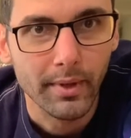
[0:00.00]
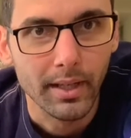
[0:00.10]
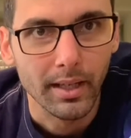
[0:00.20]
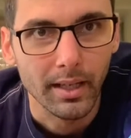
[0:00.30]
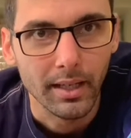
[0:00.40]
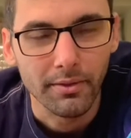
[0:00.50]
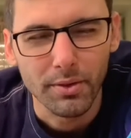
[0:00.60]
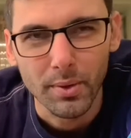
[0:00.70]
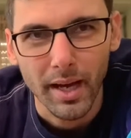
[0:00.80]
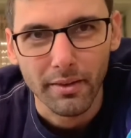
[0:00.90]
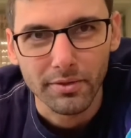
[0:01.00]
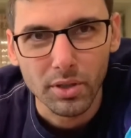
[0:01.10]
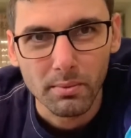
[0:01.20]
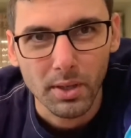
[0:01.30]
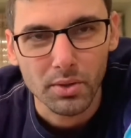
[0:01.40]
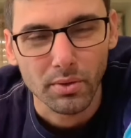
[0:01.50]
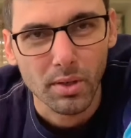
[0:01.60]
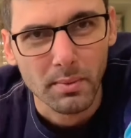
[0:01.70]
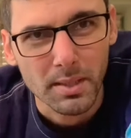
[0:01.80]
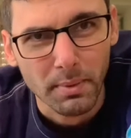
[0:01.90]
If you have too much room, it's
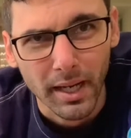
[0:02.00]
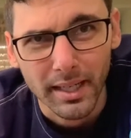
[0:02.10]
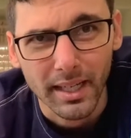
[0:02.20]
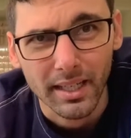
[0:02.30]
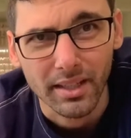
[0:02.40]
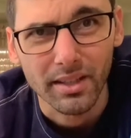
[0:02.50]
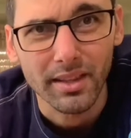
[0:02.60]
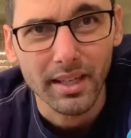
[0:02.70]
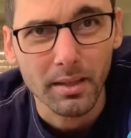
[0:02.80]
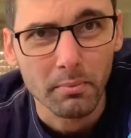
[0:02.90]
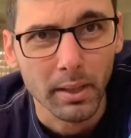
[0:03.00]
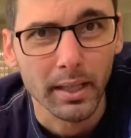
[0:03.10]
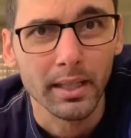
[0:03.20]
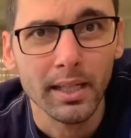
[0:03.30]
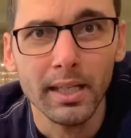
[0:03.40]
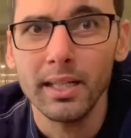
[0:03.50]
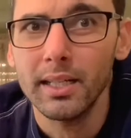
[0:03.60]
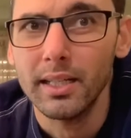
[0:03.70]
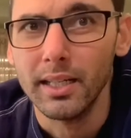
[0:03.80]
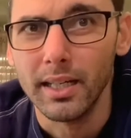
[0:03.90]
probably not a good thing, but
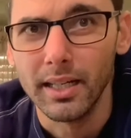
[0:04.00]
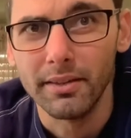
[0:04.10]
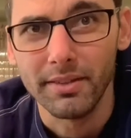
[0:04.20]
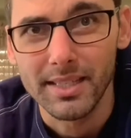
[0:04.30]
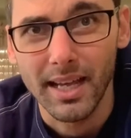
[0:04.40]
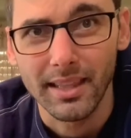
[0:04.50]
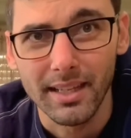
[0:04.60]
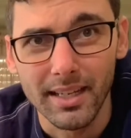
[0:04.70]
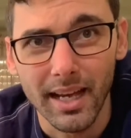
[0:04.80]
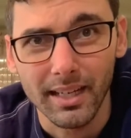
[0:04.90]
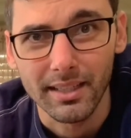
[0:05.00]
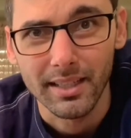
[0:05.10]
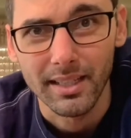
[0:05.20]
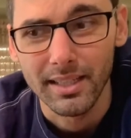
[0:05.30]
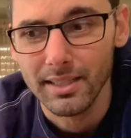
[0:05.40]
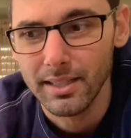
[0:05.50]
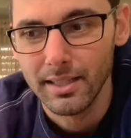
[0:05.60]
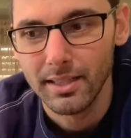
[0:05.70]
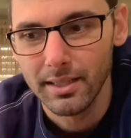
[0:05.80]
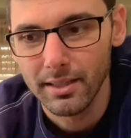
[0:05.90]
if it's at the neck of the
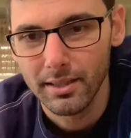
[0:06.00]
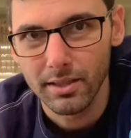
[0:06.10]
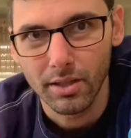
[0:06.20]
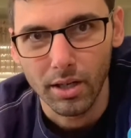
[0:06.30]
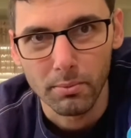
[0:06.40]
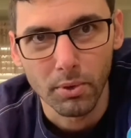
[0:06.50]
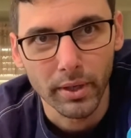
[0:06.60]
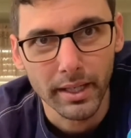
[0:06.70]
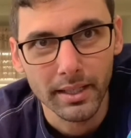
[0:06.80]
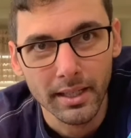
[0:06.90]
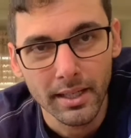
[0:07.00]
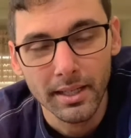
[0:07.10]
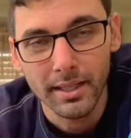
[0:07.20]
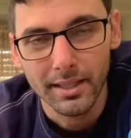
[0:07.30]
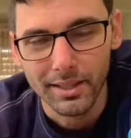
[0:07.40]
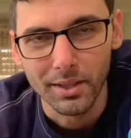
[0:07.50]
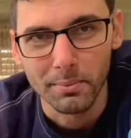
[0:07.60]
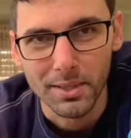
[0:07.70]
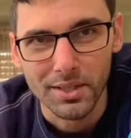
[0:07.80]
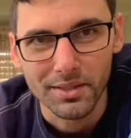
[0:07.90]
carboy, you'll be
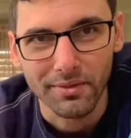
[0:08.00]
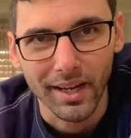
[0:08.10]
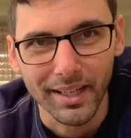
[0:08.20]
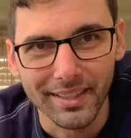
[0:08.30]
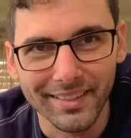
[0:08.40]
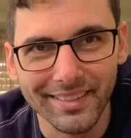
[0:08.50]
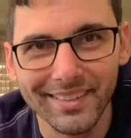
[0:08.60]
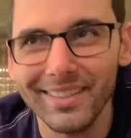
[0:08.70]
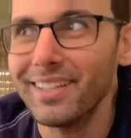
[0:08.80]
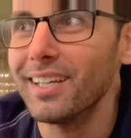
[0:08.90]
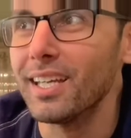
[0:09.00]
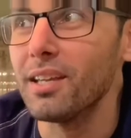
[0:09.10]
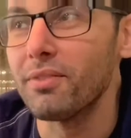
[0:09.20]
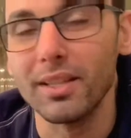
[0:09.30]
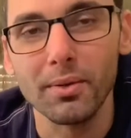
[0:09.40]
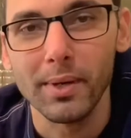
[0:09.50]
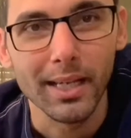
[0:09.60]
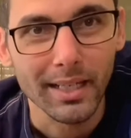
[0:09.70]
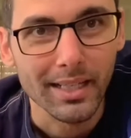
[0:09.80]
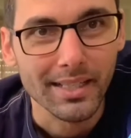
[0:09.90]
just fine. Even the way it
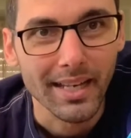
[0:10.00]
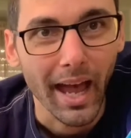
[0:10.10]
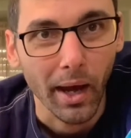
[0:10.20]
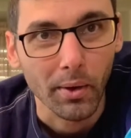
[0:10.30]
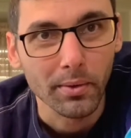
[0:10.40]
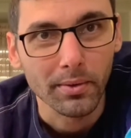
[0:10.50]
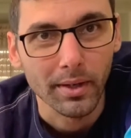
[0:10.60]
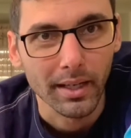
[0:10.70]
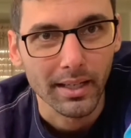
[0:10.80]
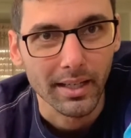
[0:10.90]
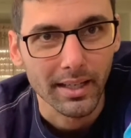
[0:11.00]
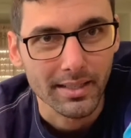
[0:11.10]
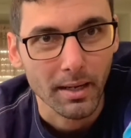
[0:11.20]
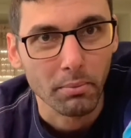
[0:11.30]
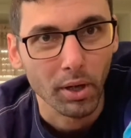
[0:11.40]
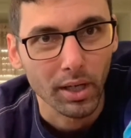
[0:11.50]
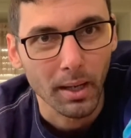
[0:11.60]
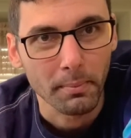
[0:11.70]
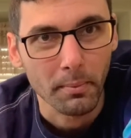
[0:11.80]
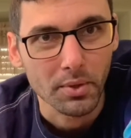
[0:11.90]
is now, as I brought it up,
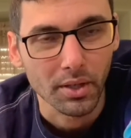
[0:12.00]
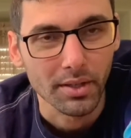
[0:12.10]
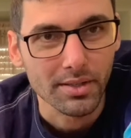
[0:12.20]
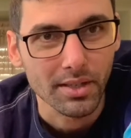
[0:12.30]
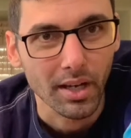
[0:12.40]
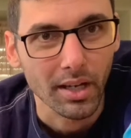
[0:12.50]
I'm sure you saw,